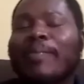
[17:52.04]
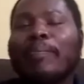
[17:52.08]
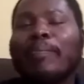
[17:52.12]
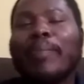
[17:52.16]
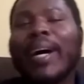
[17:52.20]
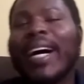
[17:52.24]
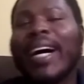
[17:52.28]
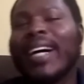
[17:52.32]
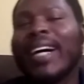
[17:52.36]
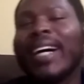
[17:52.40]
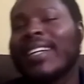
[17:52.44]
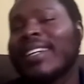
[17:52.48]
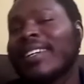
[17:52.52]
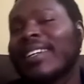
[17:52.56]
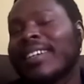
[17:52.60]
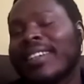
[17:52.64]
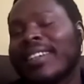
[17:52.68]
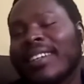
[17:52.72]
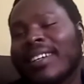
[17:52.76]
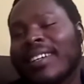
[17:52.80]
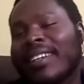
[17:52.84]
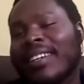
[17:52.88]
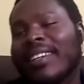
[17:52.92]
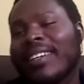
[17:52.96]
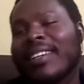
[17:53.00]
back.
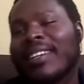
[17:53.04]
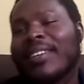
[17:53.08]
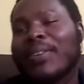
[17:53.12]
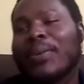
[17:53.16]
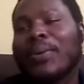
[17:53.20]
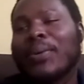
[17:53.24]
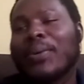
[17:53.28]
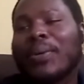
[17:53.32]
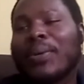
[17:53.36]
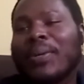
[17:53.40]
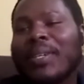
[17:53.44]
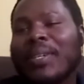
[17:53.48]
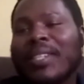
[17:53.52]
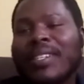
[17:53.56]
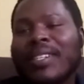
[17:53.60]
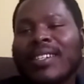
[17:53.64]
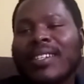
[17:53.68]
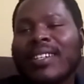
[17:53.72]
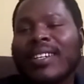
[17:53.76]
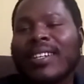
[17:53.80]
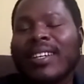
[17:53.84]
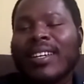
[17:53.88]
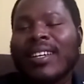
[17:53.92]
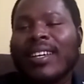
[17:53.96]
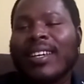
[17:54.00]
You know, he,
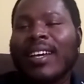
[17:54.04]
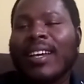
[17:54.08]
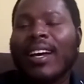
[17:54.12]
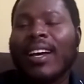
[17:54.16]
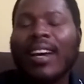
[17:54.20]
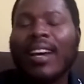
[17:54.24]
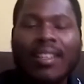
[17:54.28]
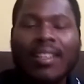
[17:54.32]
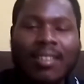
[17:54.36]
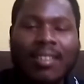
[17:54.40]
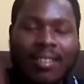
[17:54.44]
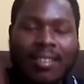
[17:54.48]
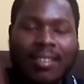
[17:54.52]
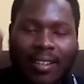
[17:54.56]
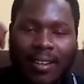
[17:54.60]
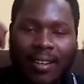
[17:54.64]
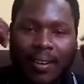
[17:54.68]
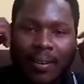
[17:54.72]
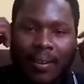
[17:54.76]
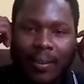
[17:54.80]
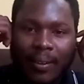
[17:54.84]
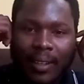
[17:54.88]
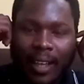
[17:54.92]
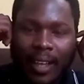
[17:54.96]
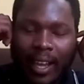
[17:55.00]
he has. Uh,
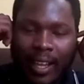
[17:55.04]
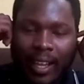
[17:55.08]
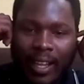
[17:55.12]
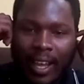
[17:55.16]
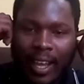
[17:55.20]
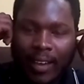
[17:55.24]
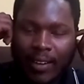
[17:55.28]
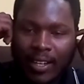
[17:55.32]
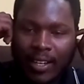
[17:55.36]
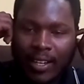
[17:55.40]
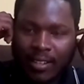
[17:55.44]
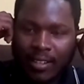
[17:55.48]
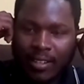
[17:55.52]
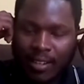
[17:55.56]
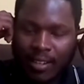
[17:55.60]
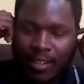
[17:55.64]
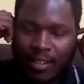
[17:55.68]
yes. I, I listened